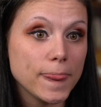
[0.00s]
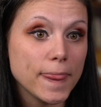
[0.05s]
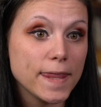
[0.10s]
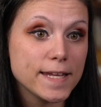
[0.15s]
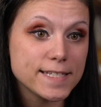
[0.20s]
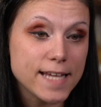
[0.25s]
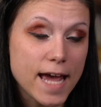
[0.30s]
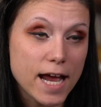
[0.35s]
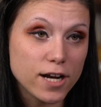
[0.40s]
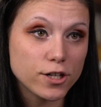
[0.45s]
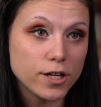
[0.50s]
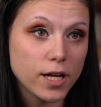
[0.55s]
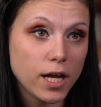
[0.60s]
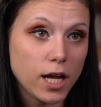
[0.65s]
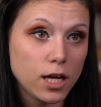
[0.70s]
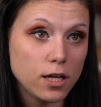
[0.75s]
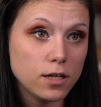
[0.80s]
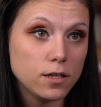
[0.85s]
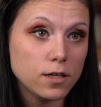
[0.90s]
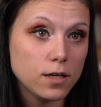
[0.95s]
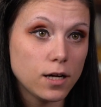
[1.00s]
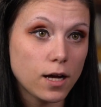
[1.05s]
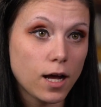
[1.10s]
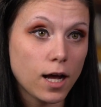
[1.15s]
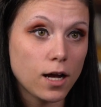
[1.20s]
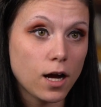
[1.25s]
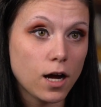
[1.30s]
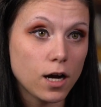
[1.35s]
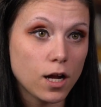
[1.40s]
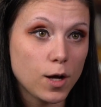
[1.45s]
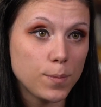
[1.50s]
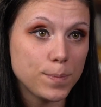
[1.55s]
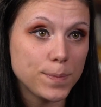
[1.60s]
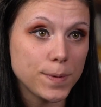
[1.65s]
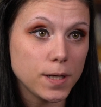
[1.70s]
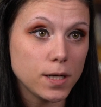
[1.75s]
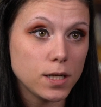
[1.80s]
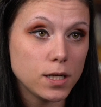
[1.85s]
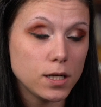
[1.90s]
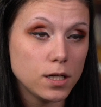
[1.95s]
Saturday, I got up
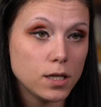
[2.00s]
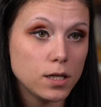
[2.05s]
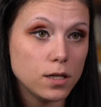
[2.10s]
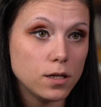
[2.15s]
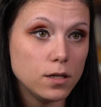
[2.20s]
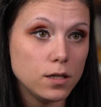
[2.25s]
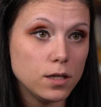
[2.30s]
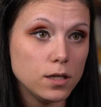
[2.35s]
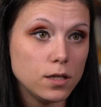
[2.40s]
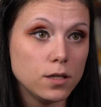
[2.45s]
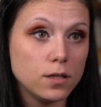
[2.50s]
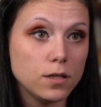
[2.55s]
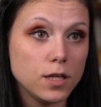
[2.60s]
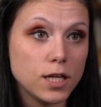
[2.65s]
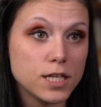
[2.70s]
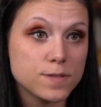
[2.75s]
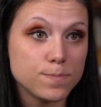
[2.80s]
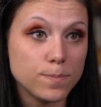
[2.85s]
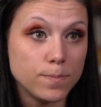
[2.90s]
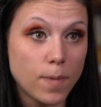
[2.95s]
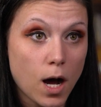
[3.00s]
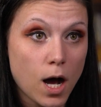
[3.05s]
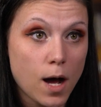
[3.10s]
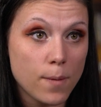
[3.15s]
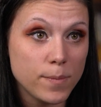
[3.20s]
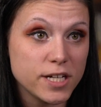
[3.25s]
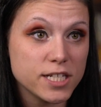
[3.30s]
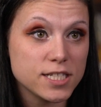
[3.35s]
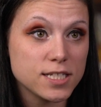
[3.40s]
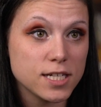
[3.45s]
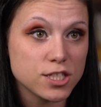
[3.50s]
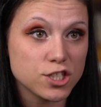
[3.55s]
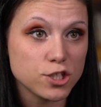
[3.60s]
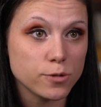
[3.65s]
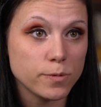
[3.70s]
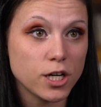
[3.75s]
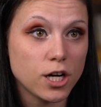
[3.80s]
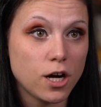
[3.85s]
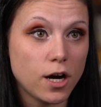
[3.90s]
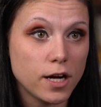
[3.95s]
and his mom and his sister
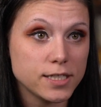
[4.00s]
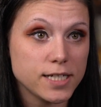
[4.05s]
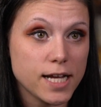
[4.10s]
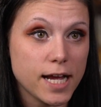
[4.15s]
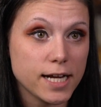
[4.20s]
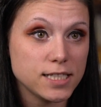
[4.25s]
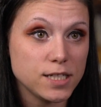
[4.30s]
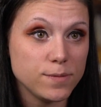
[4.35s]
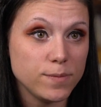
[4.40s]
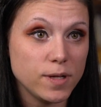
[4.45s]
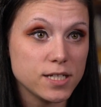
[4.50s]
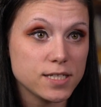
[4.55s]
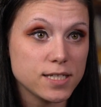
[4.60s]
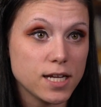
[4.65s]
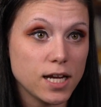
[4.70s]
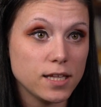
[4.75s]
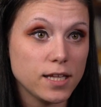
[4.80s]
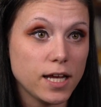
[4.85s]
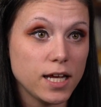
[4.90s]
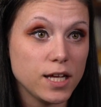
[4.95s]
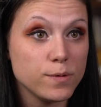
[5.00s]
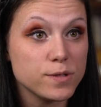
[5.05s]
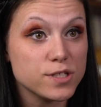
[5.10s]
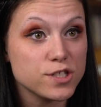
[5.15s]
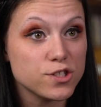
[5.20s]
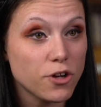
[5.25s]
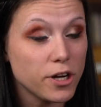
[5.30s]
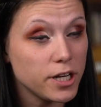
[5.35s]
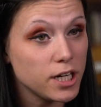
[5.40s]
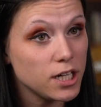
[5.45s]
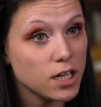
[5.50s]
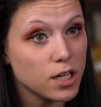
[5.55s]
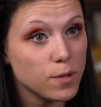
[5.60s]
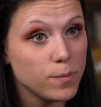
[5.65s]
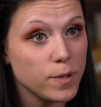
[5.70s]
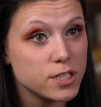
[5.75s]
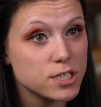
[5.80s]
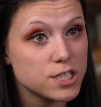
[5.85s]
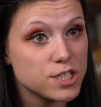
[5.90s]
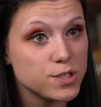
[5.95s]
were contacting me saying that he was threatening to commit